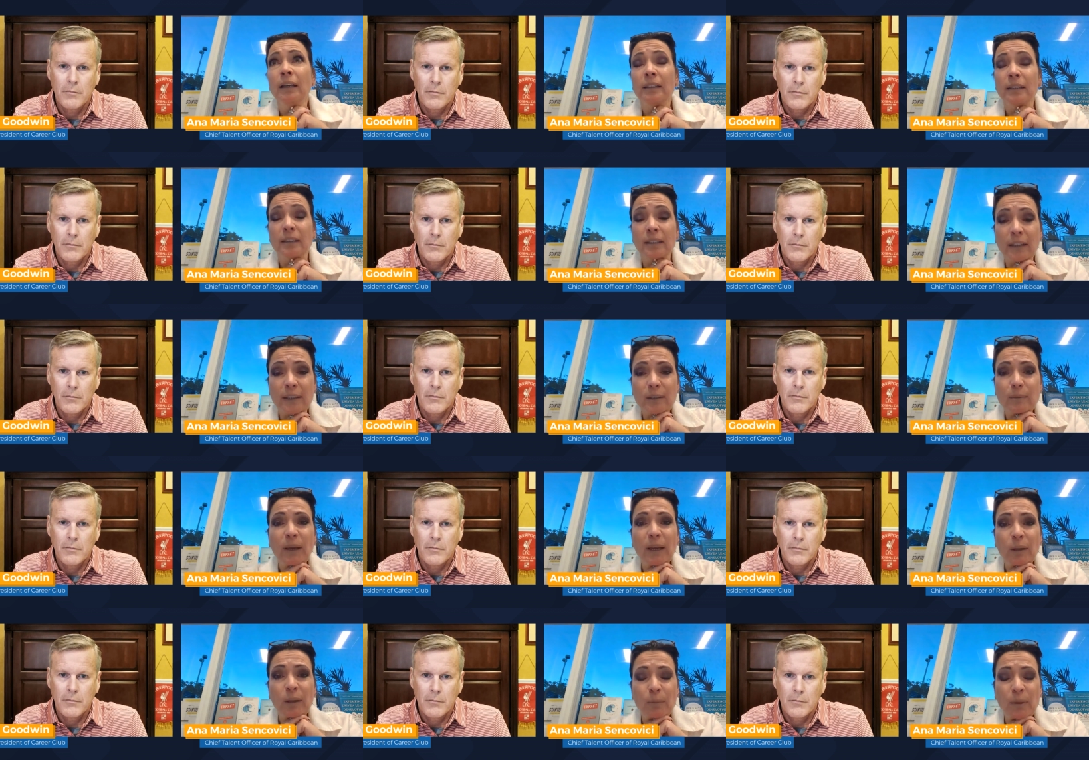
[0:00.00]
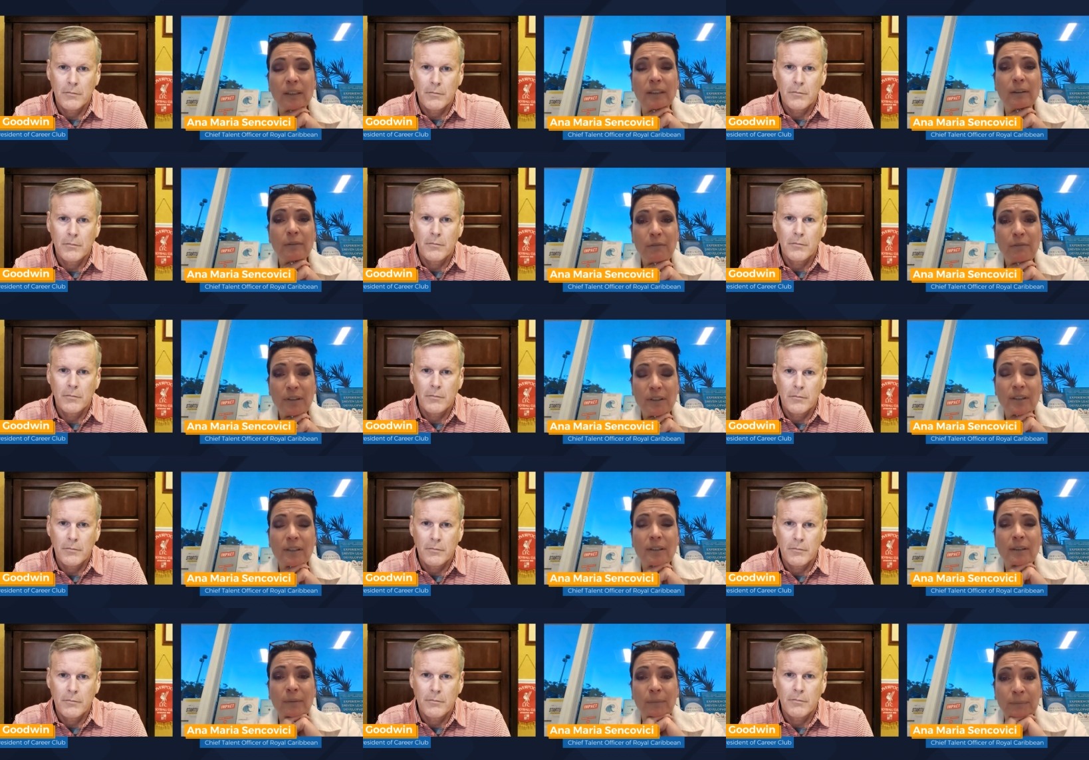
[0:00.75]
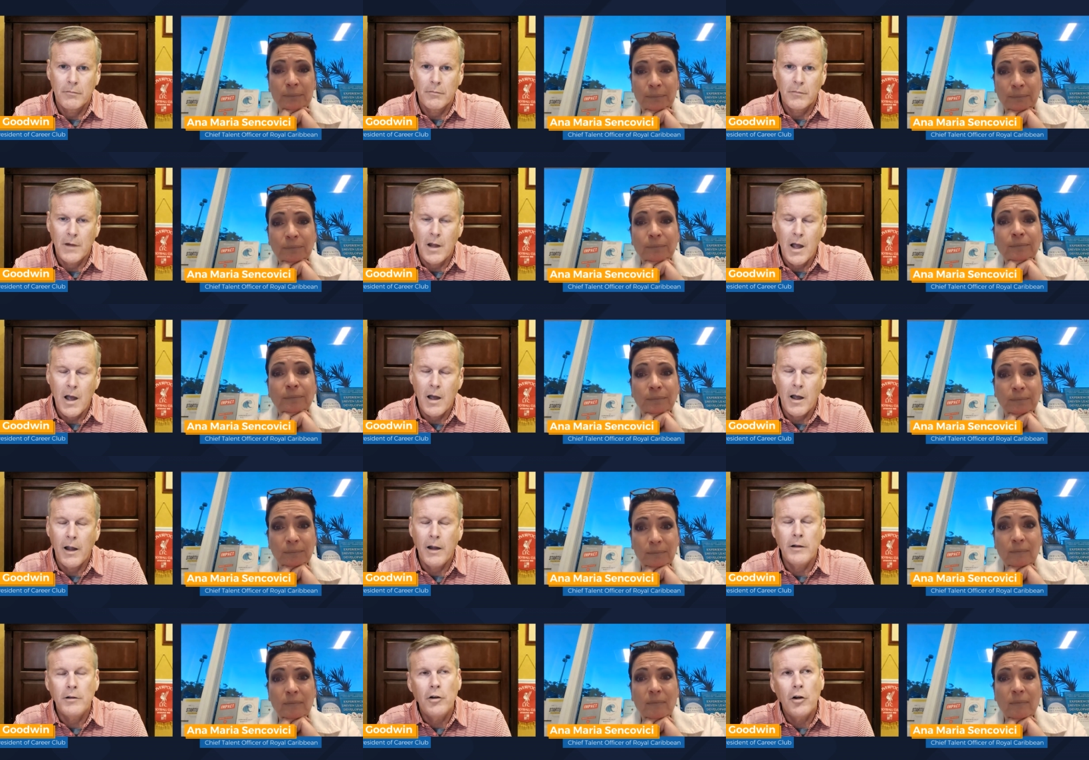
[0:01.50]
Speaker 1: does make a big difference.
Speaker 2: Yeah,
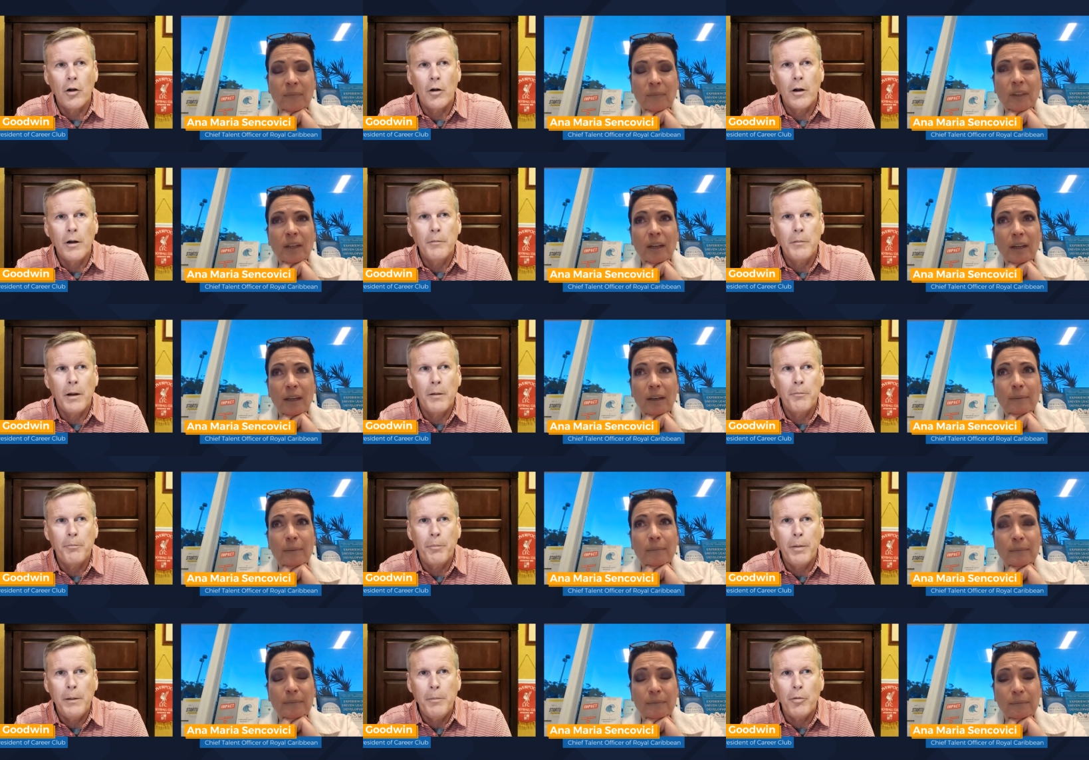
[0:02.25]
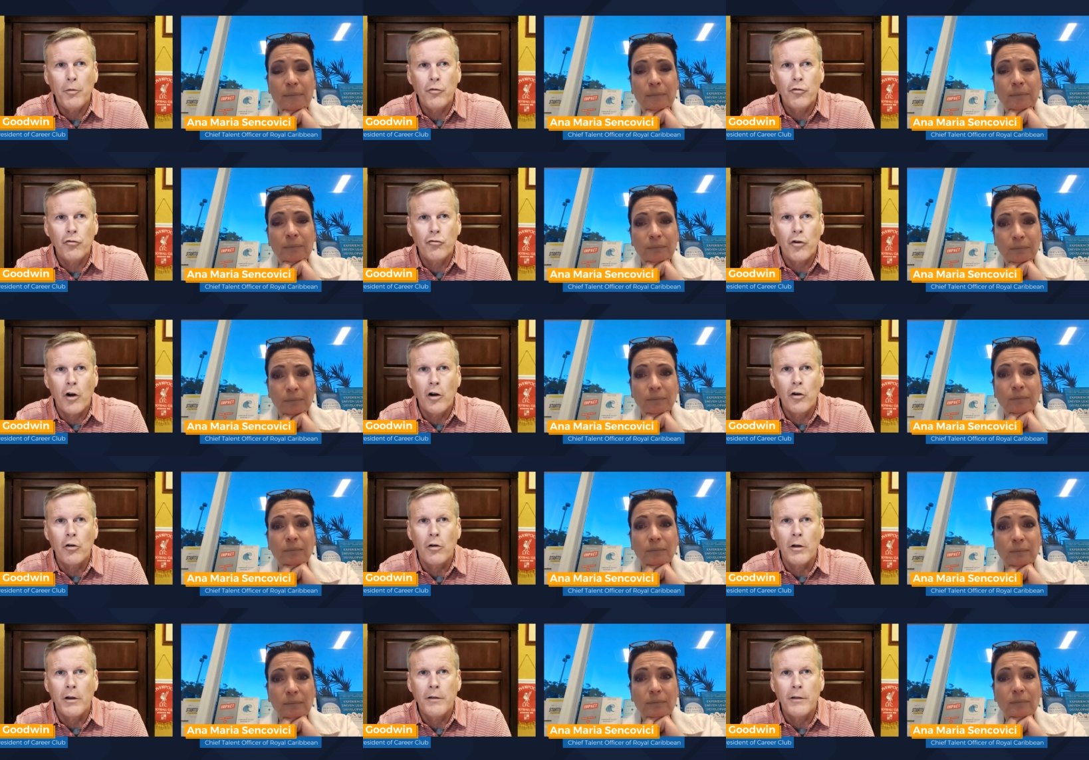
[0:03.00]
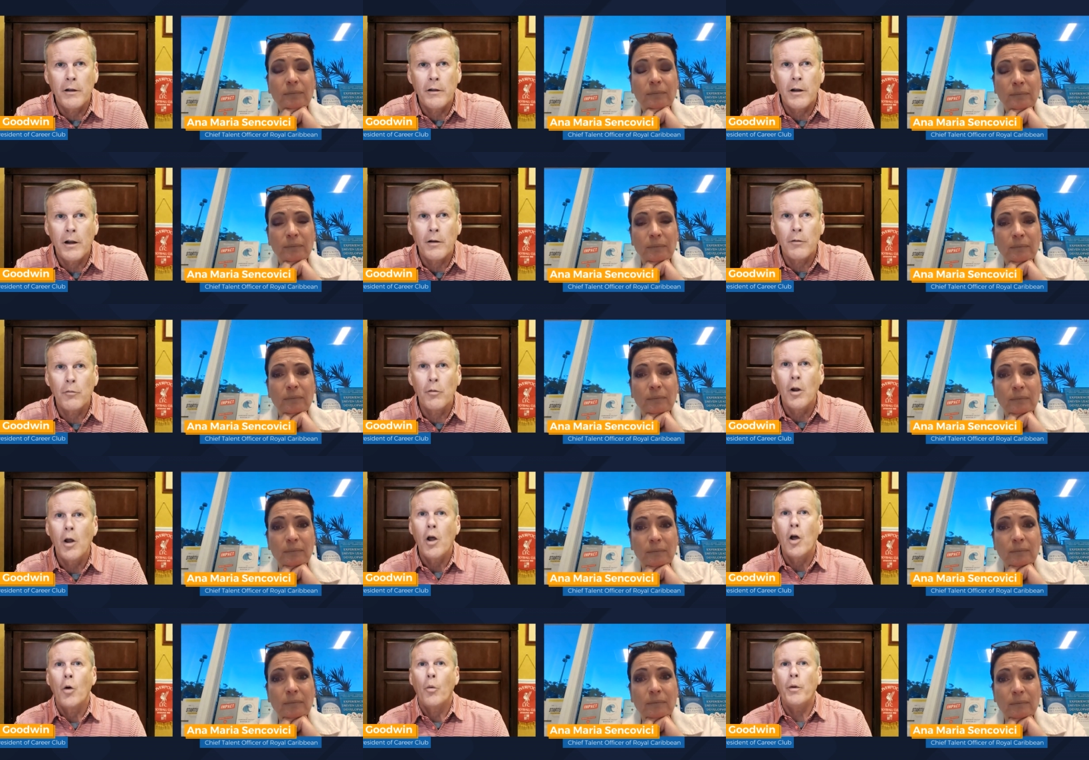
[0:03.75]
and you know, and, and people struggle, and and
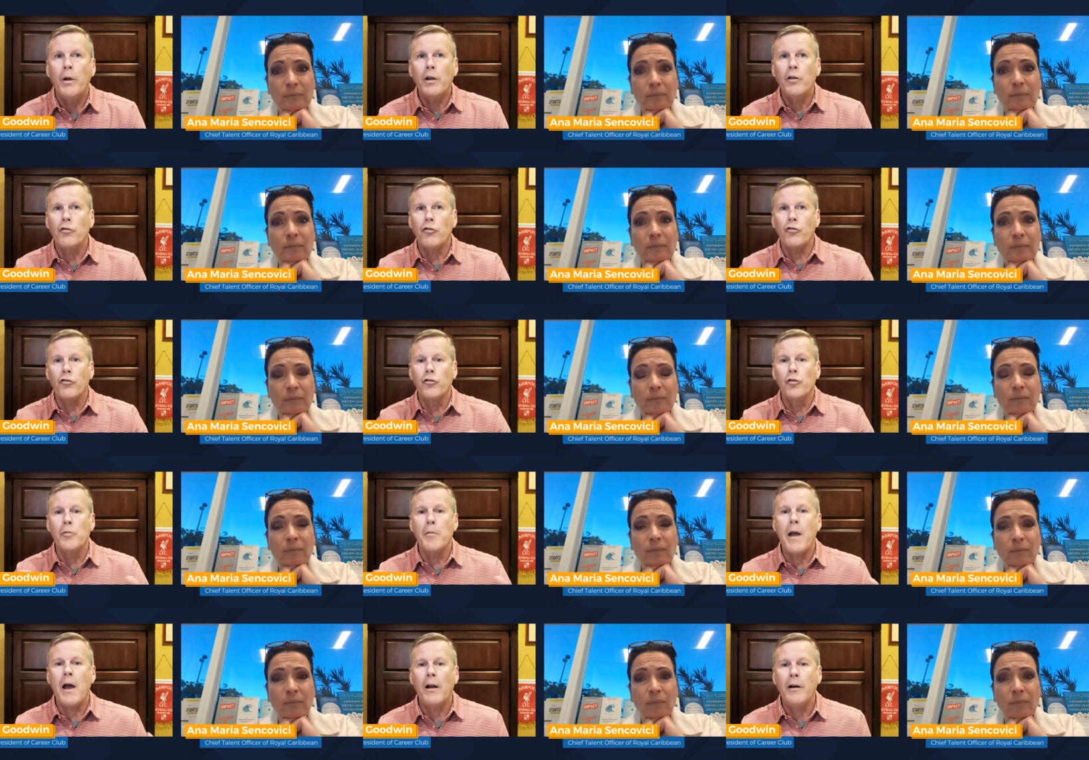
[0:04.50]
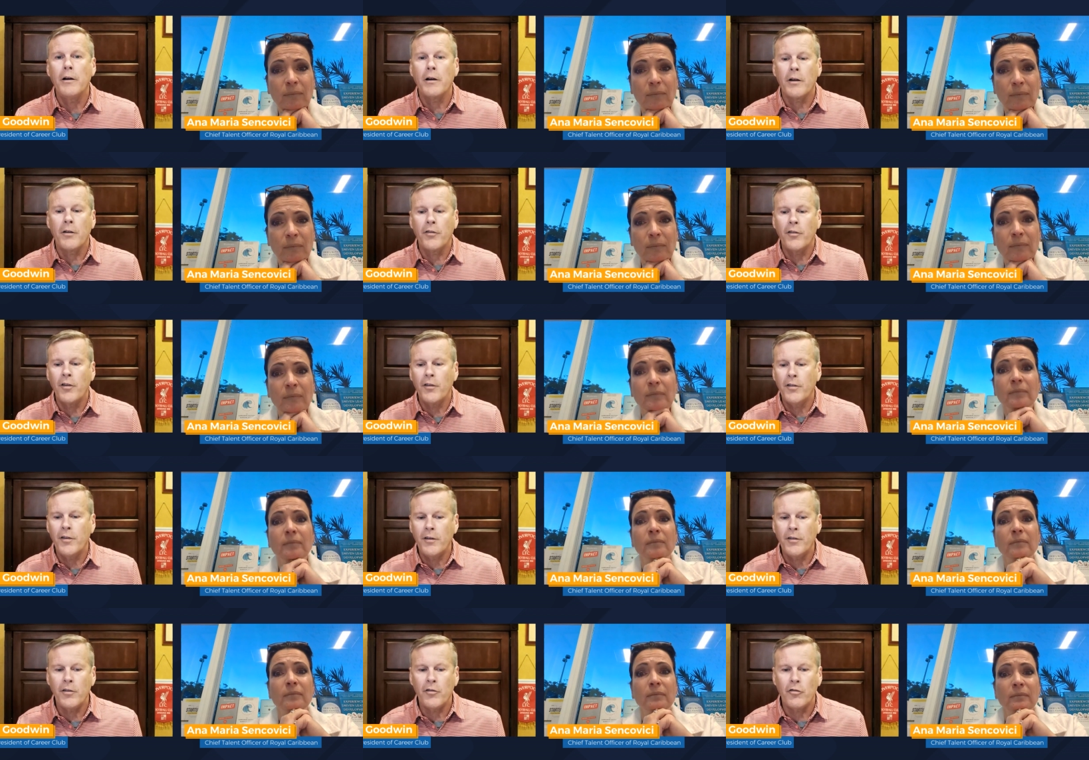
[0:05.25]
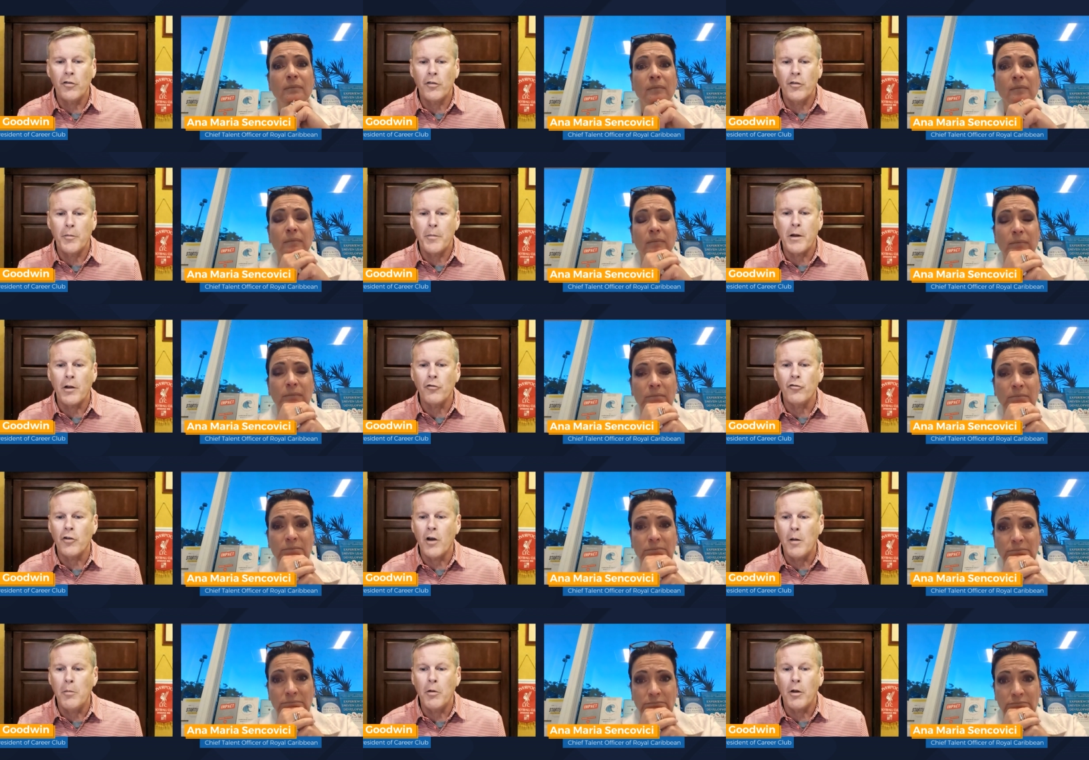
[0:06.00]
we can zoom out here because this isn't just about
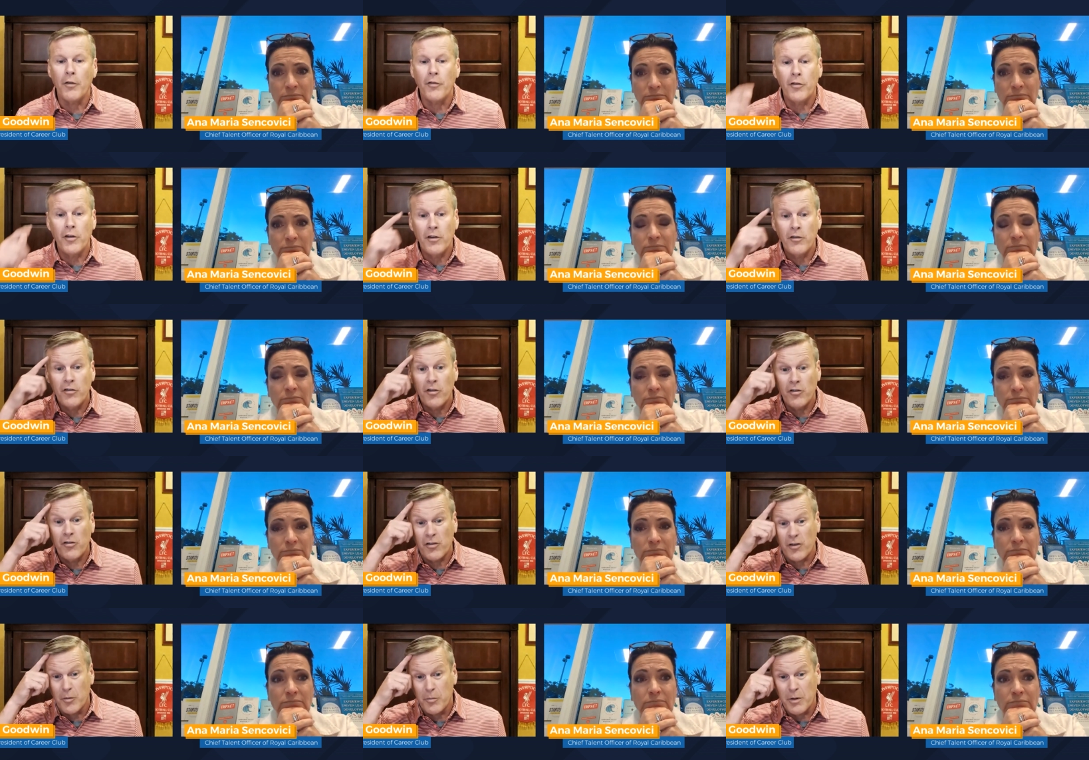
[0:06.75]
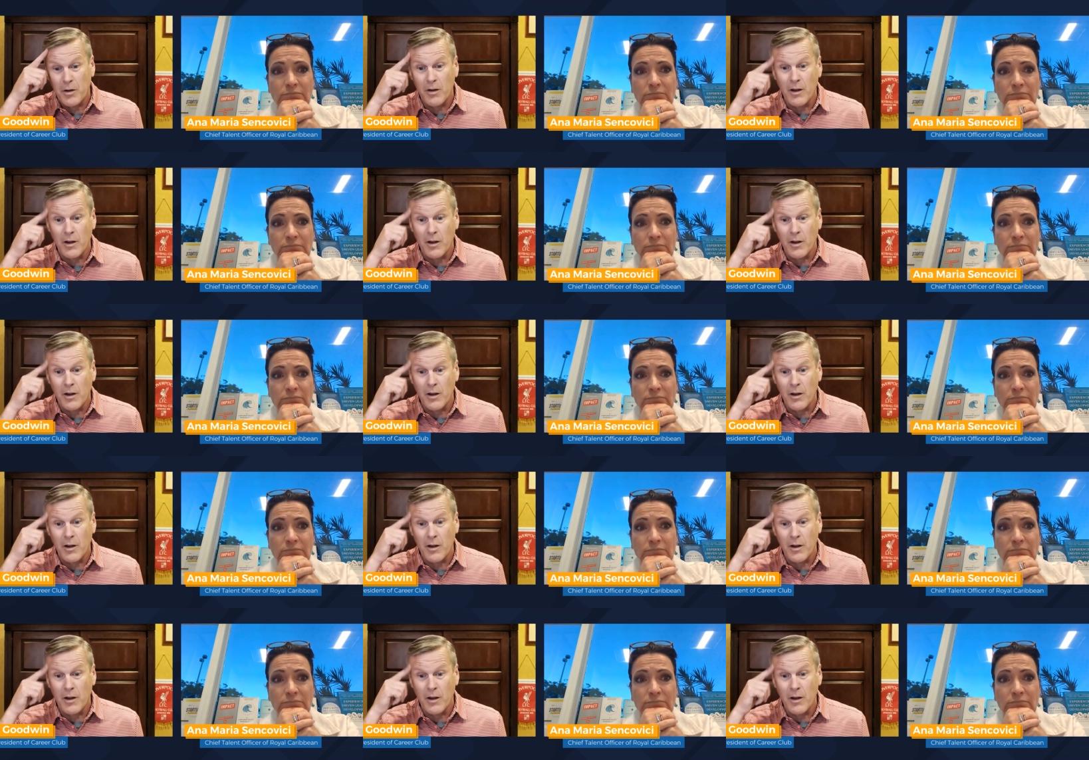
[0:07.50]
job loss. This just could be